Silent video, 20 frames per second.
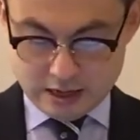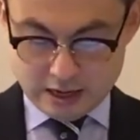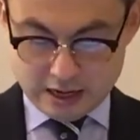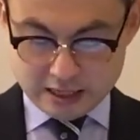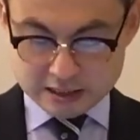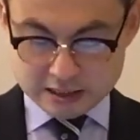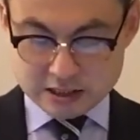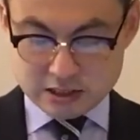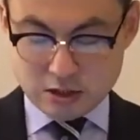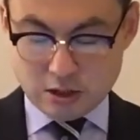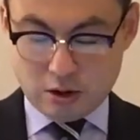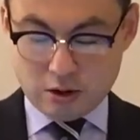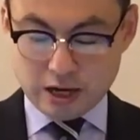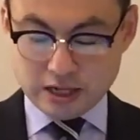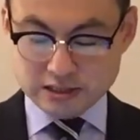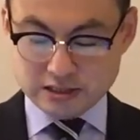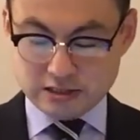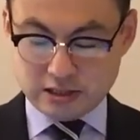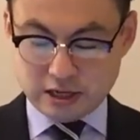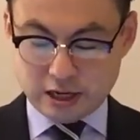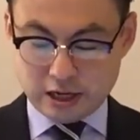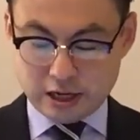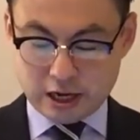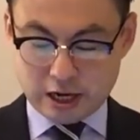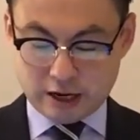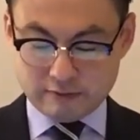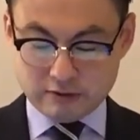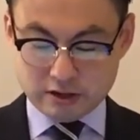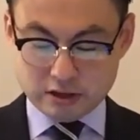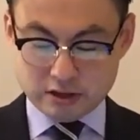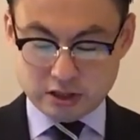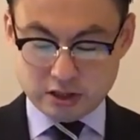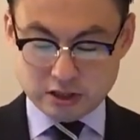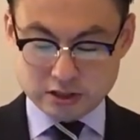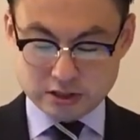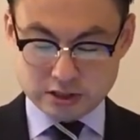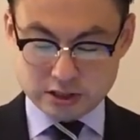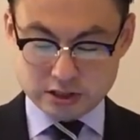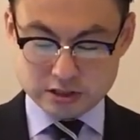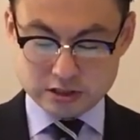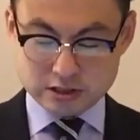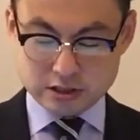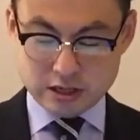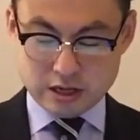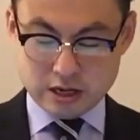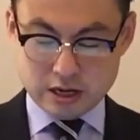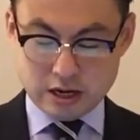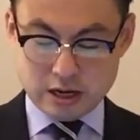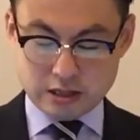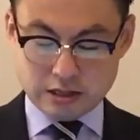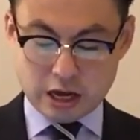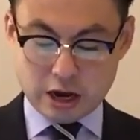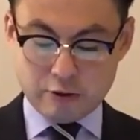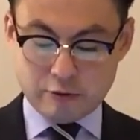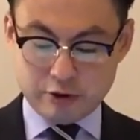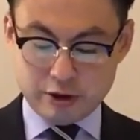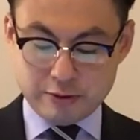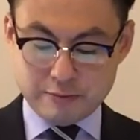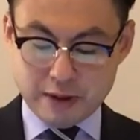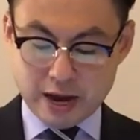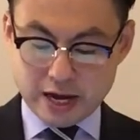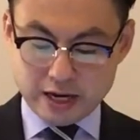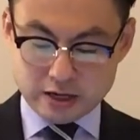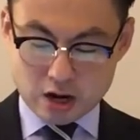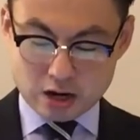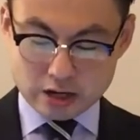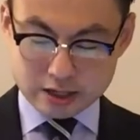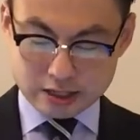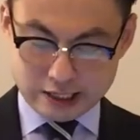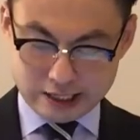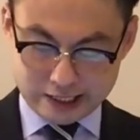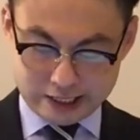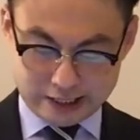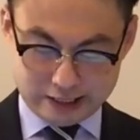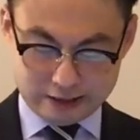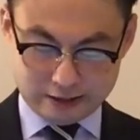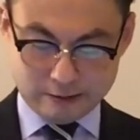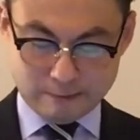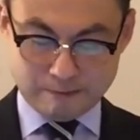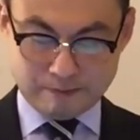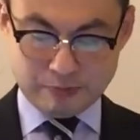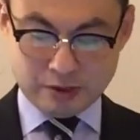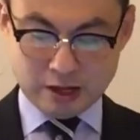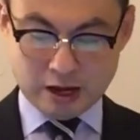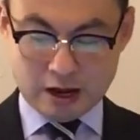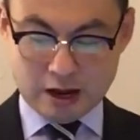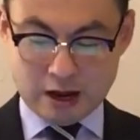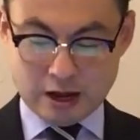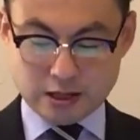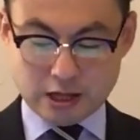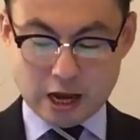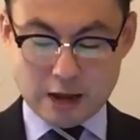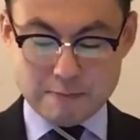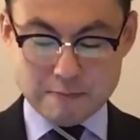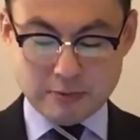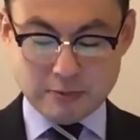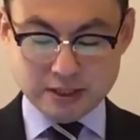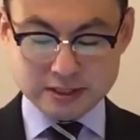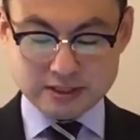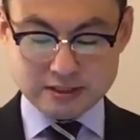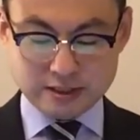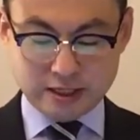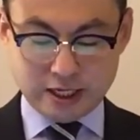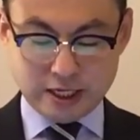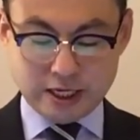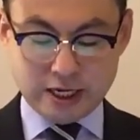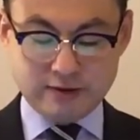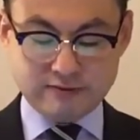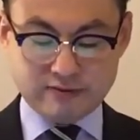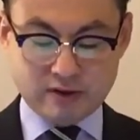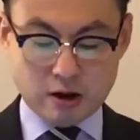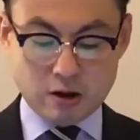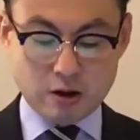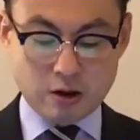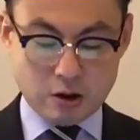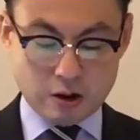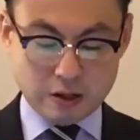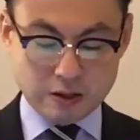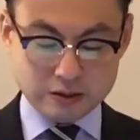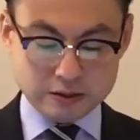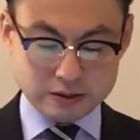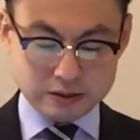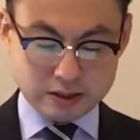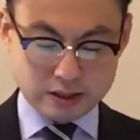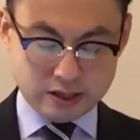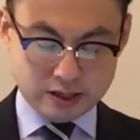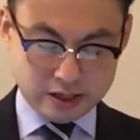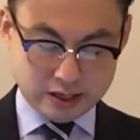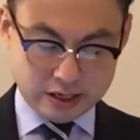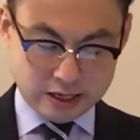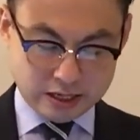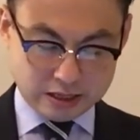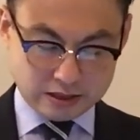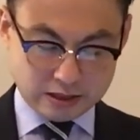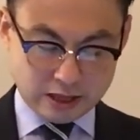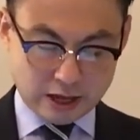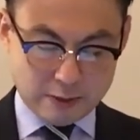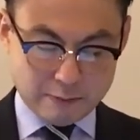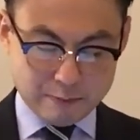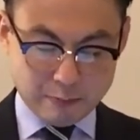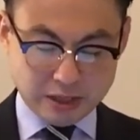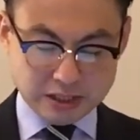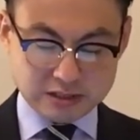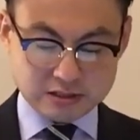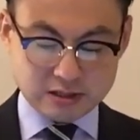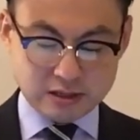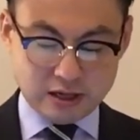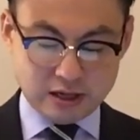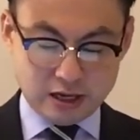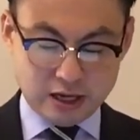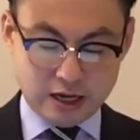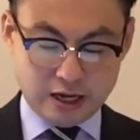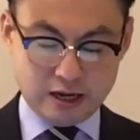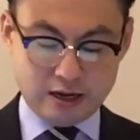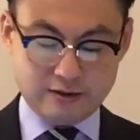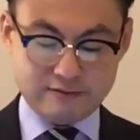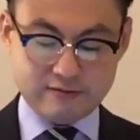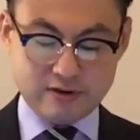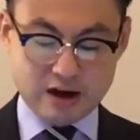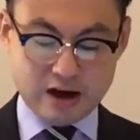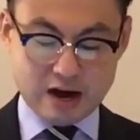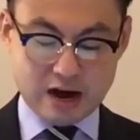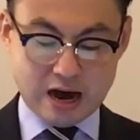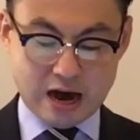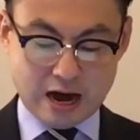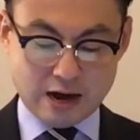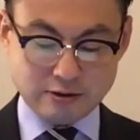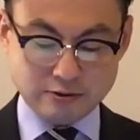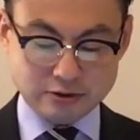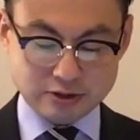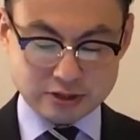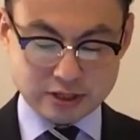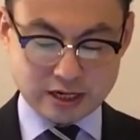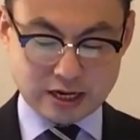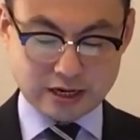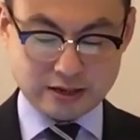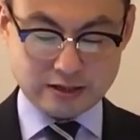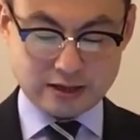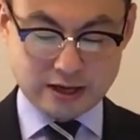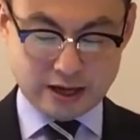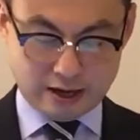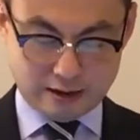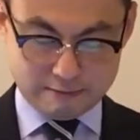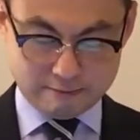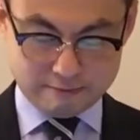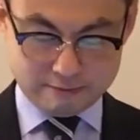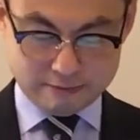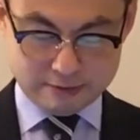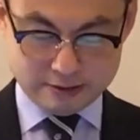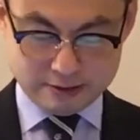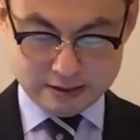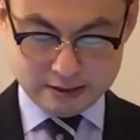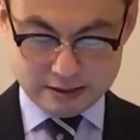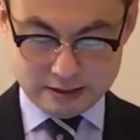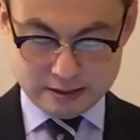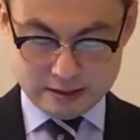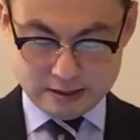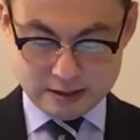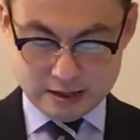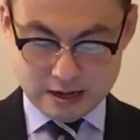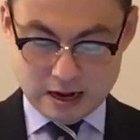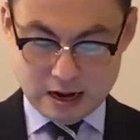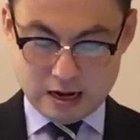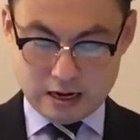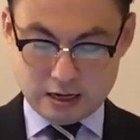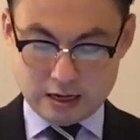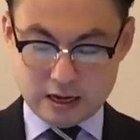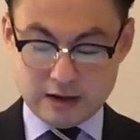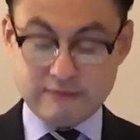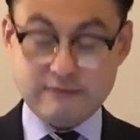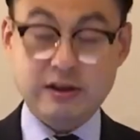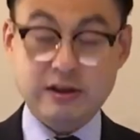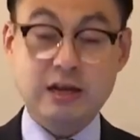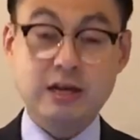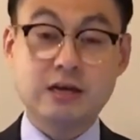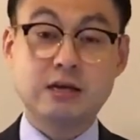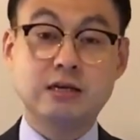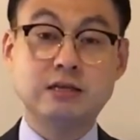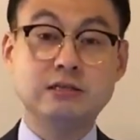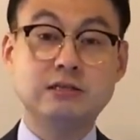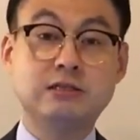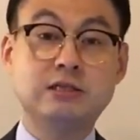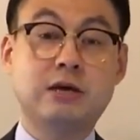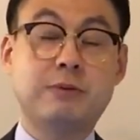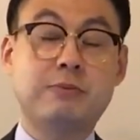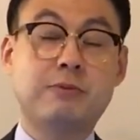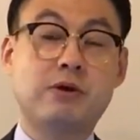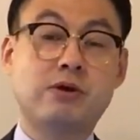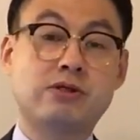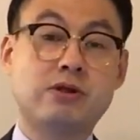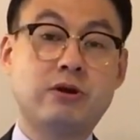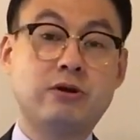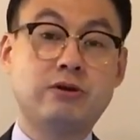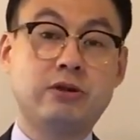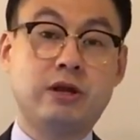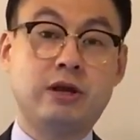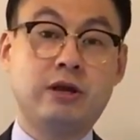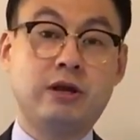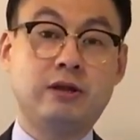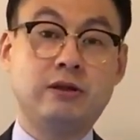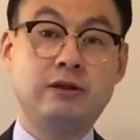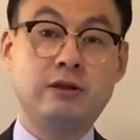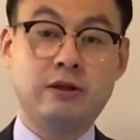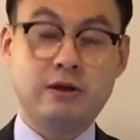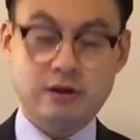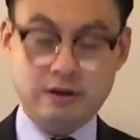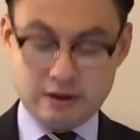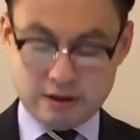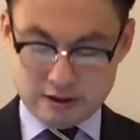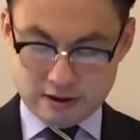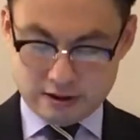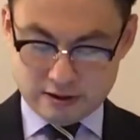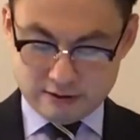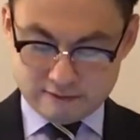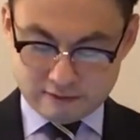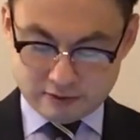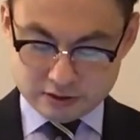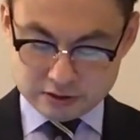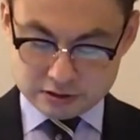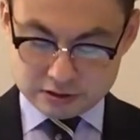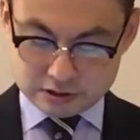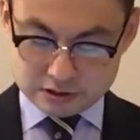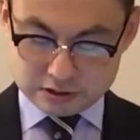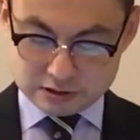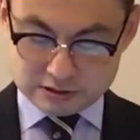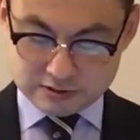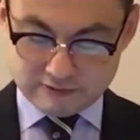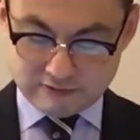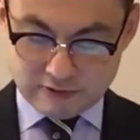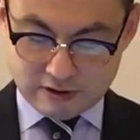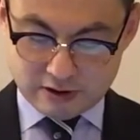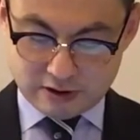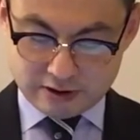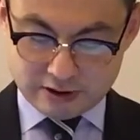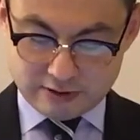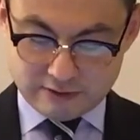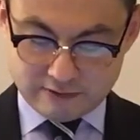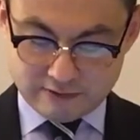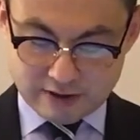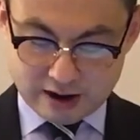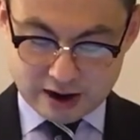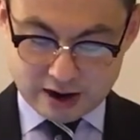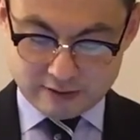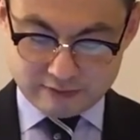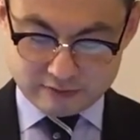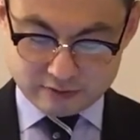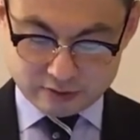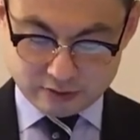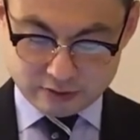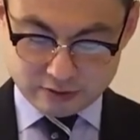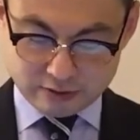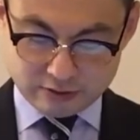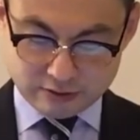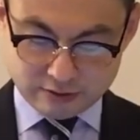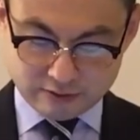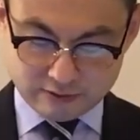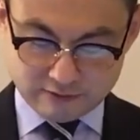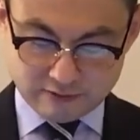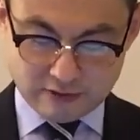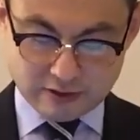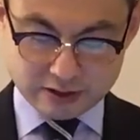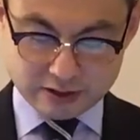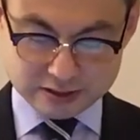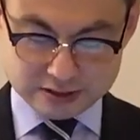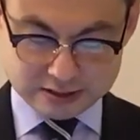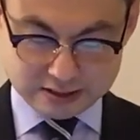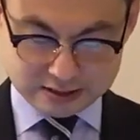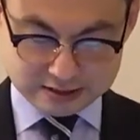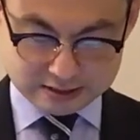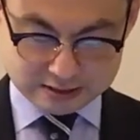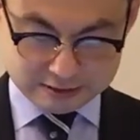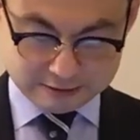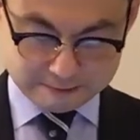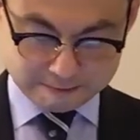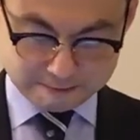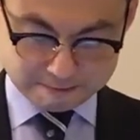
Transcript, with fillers: As long as they have the disease, they remain unclean. They must live alone. They must live outside the camp. Leviticus chapter 13, verses 45 to 46.